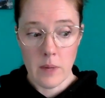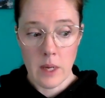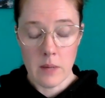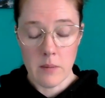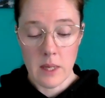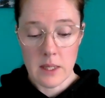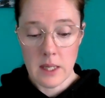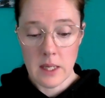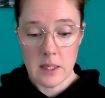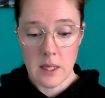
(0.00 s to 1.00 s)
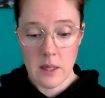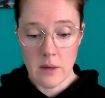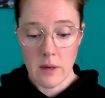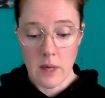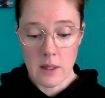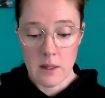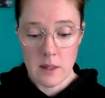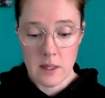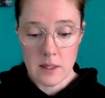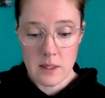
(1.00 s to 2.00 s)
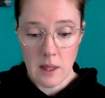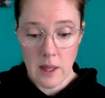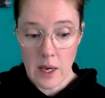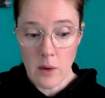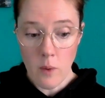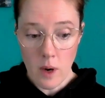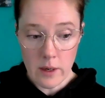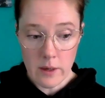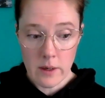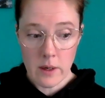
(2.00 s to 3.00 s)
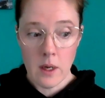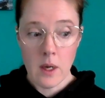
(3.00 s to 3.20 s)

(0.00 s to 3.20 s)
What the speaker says: meditating together in this lake water.